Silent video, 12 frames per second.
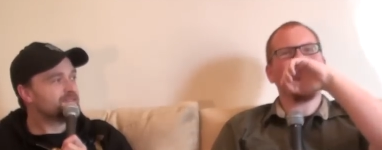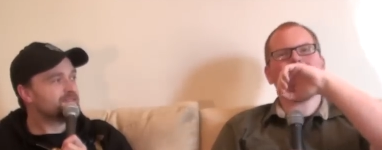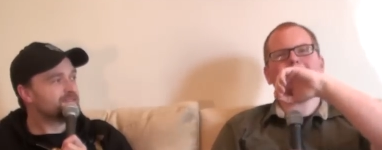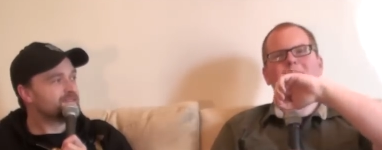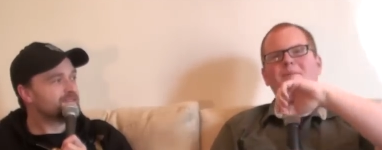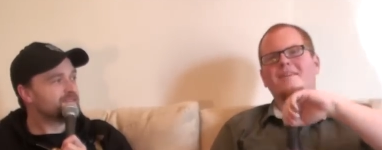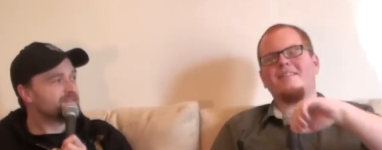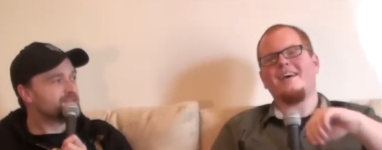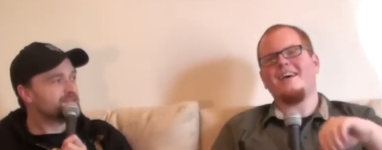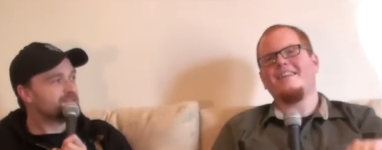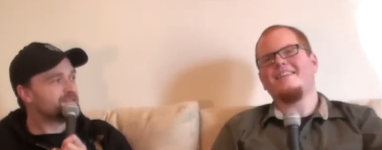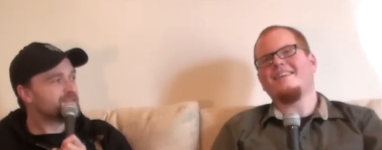Speaker 1: Adam's better than
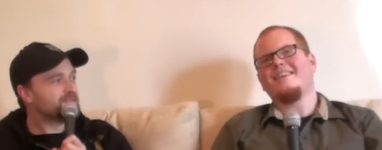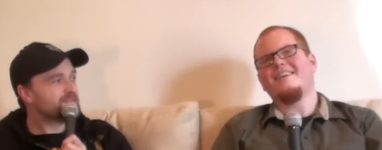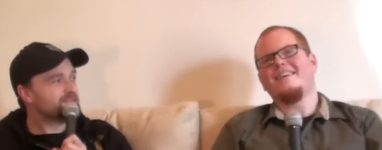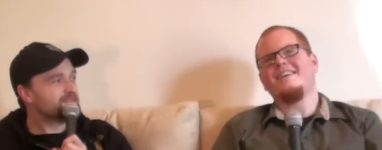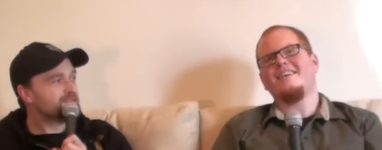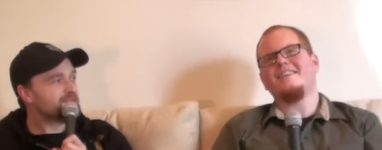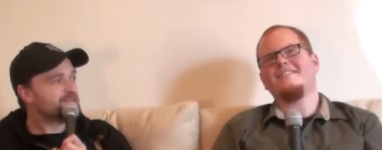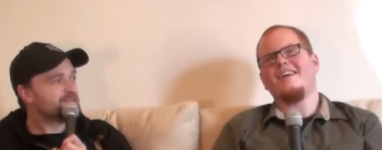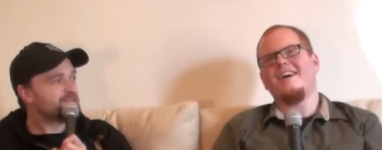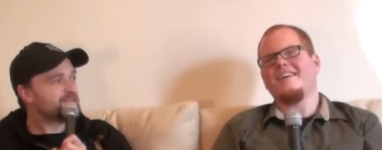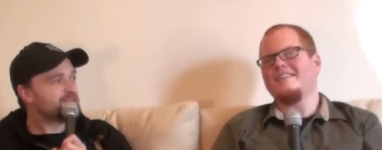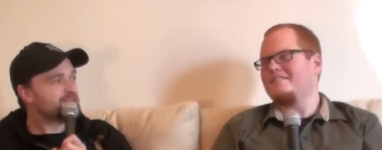that. He, he's
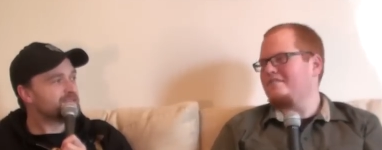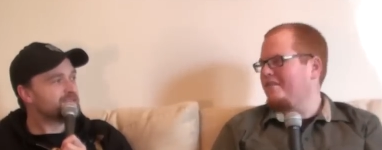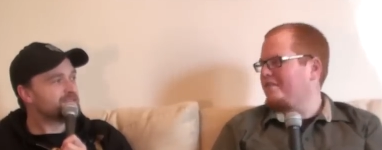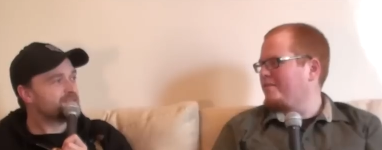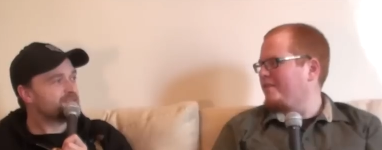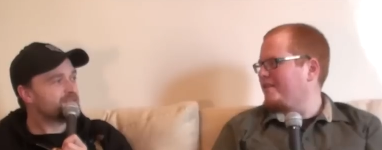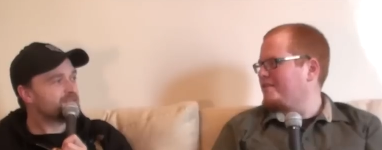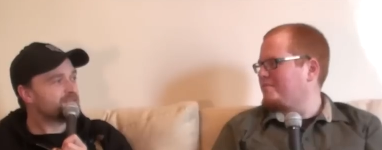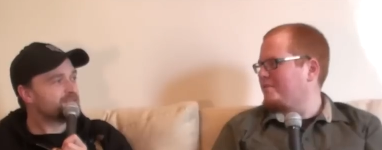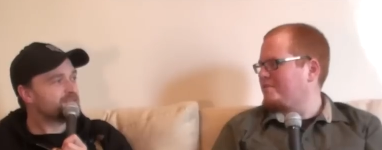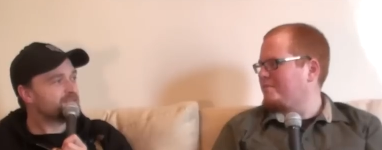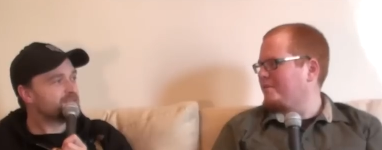not getting stoned while he's
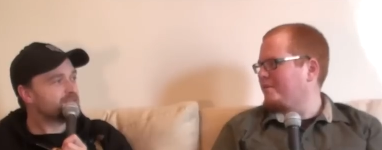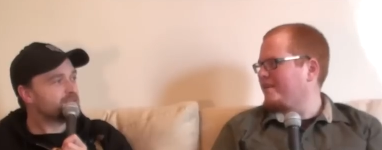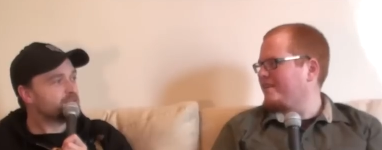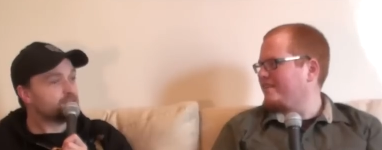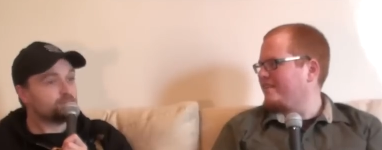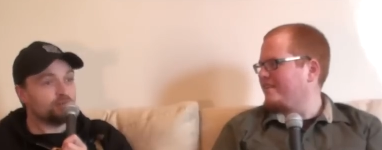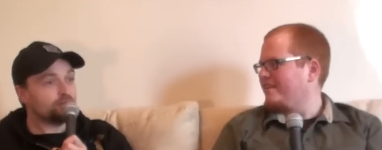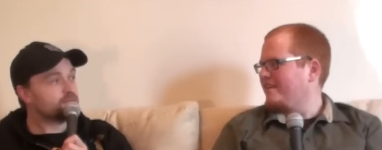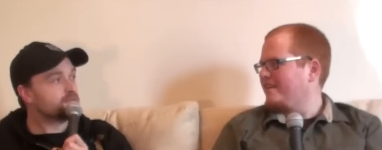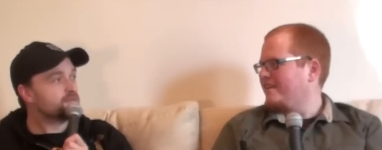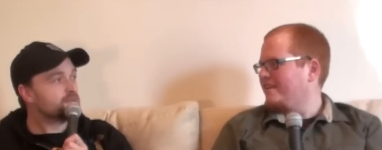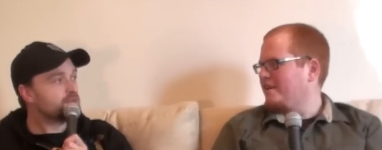supposed to be working. No,
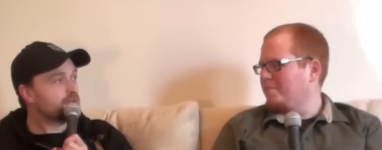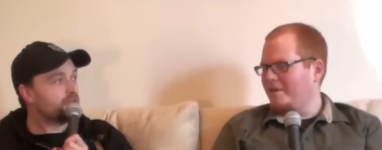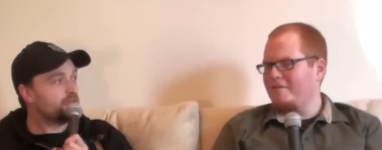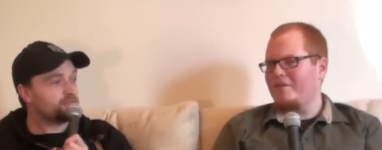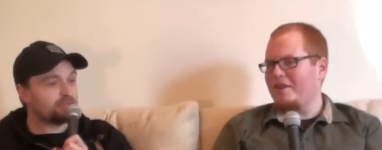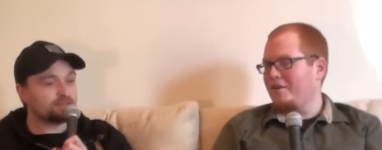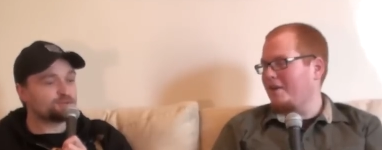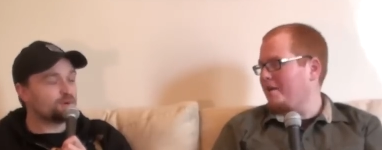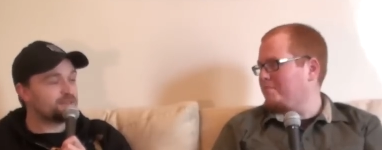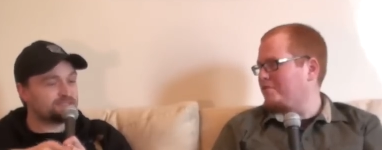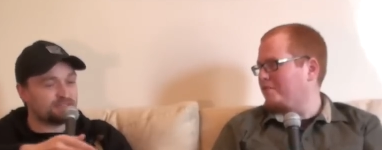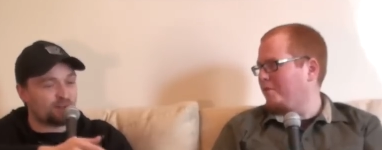he'll play video. That's games
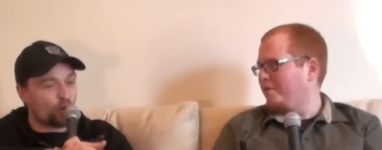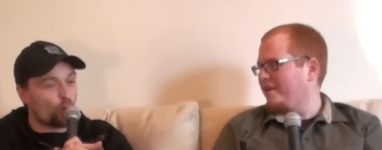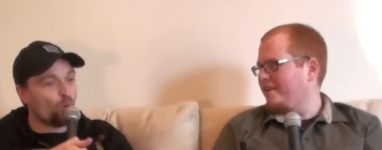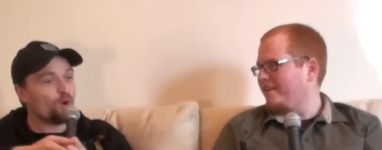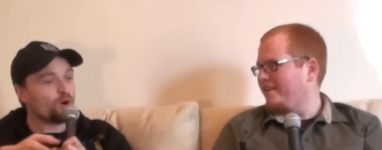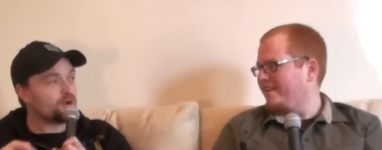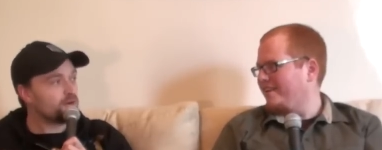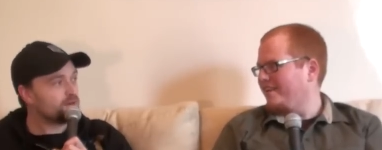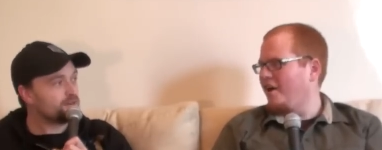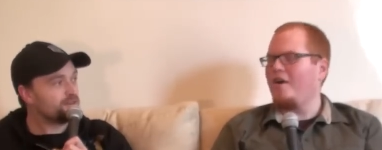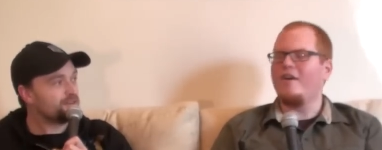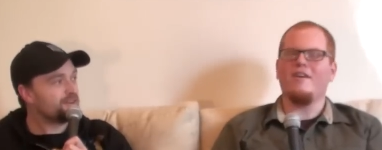why I said or.
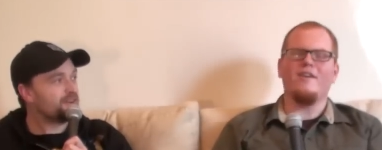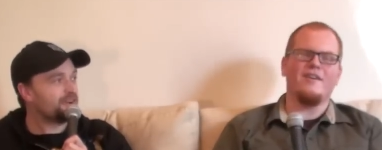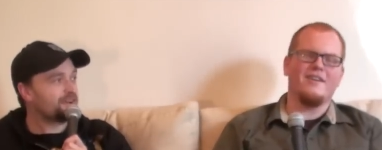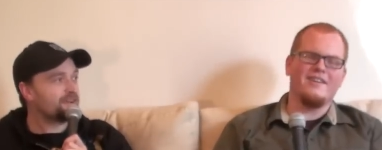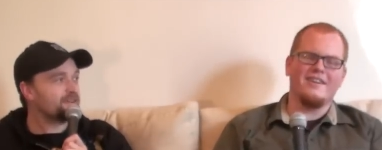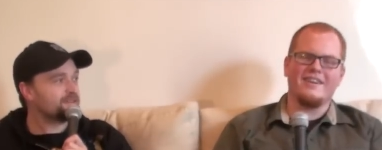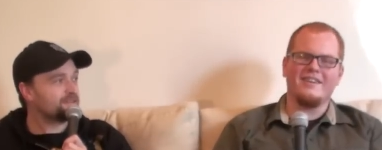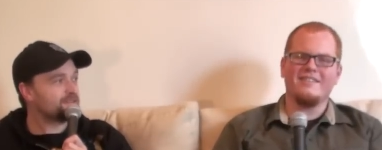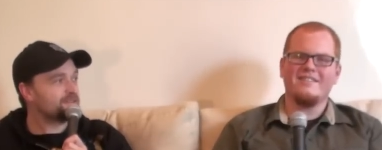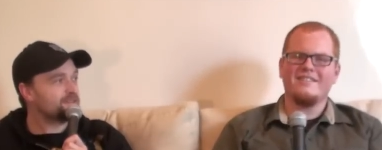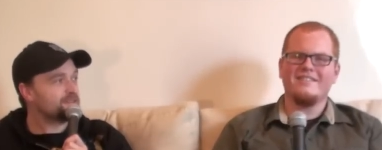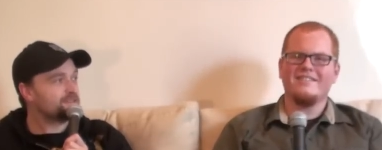
Speaker 2: Oh, oh, I got.
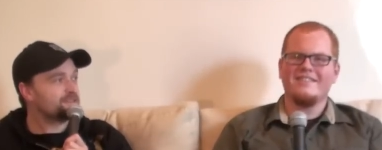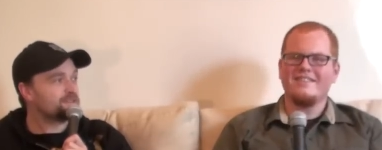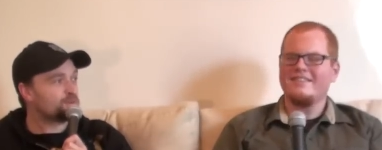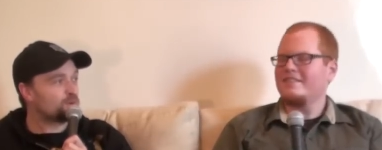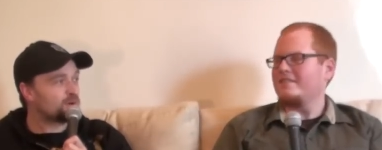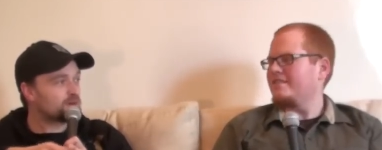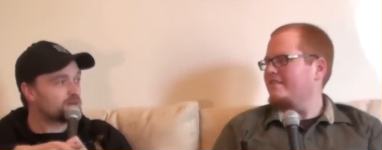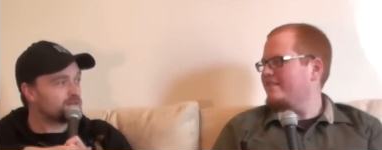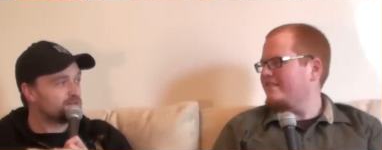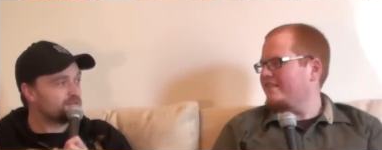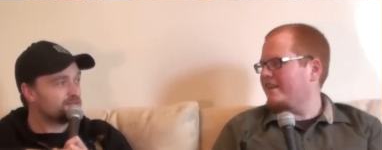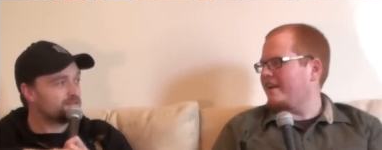Okay. He's either
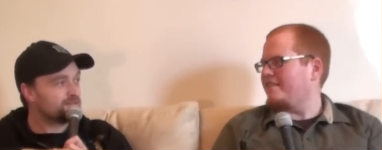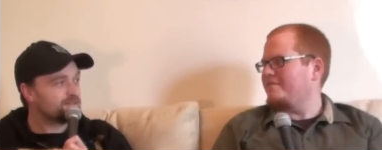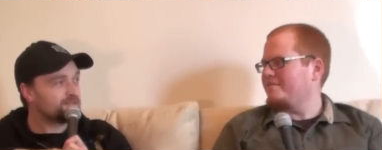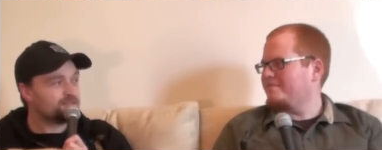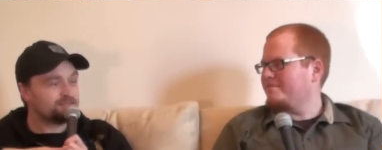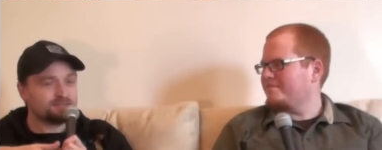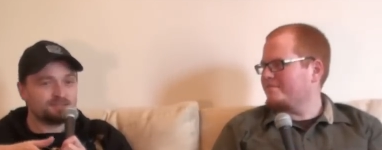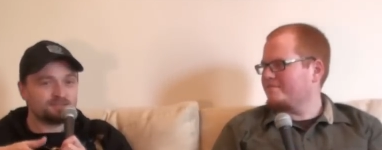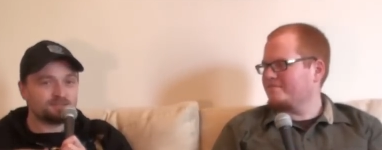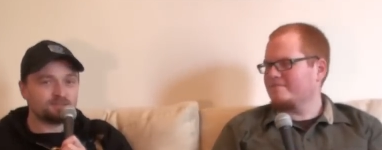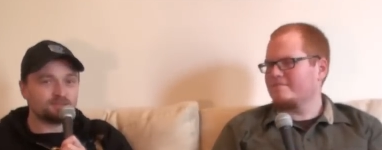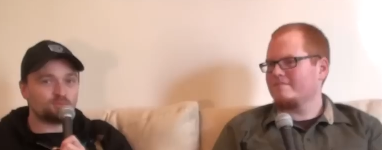working. Yeah.
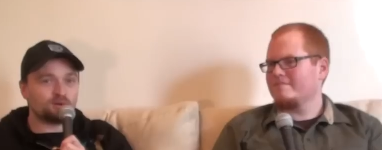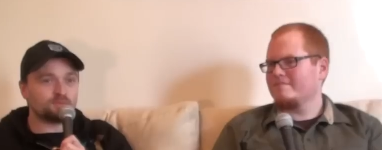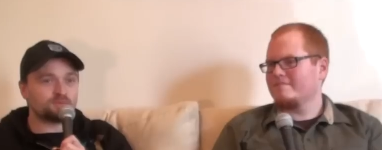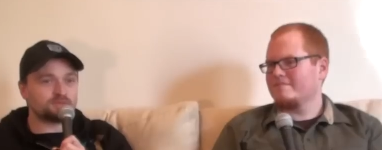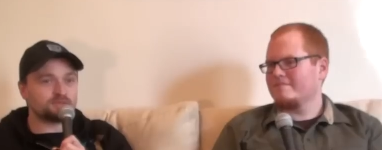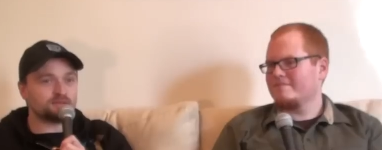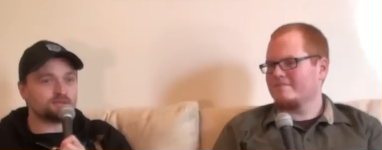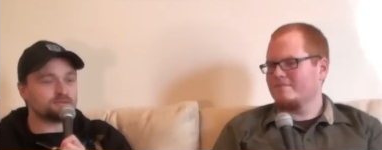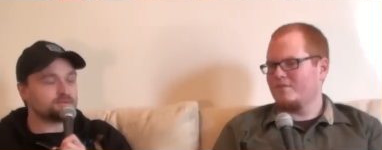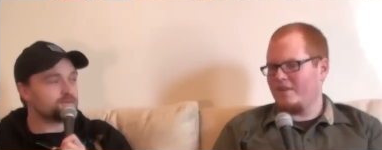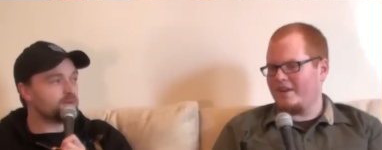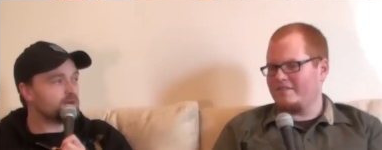On the puppet show
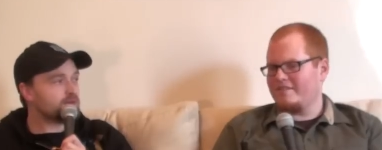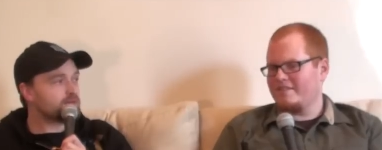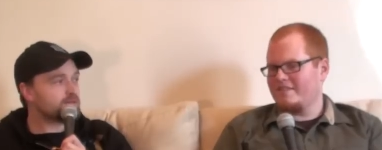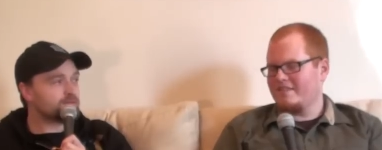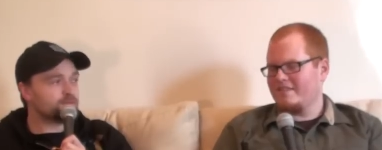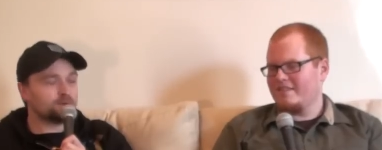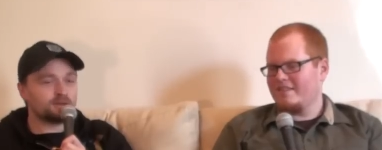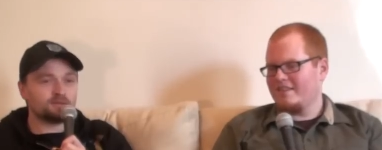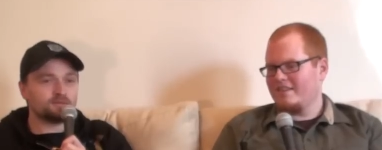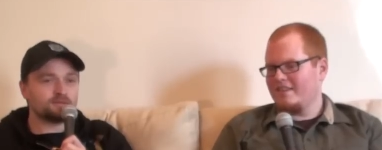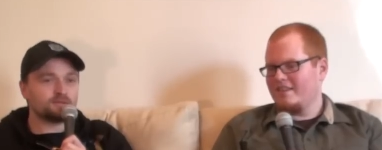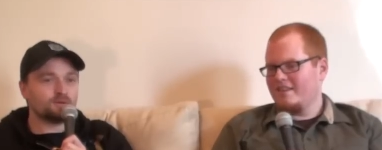or right. writing or
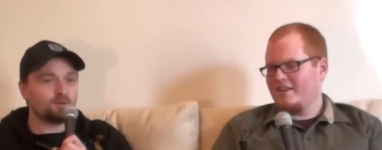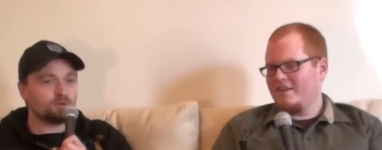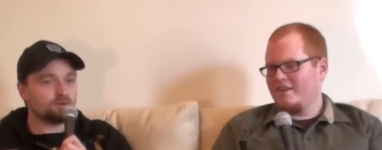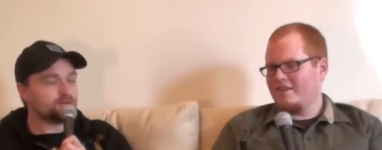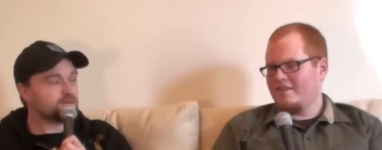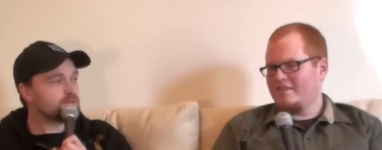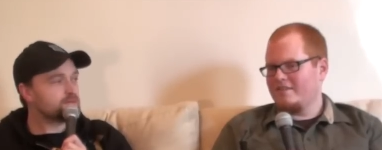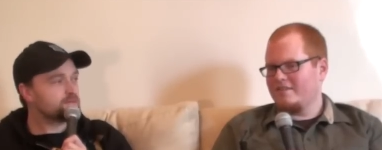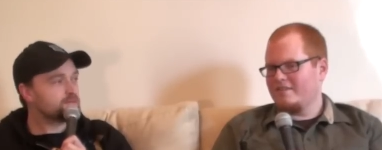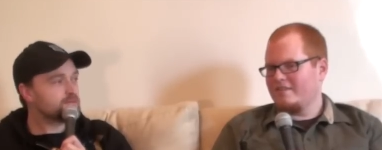whatever, or he's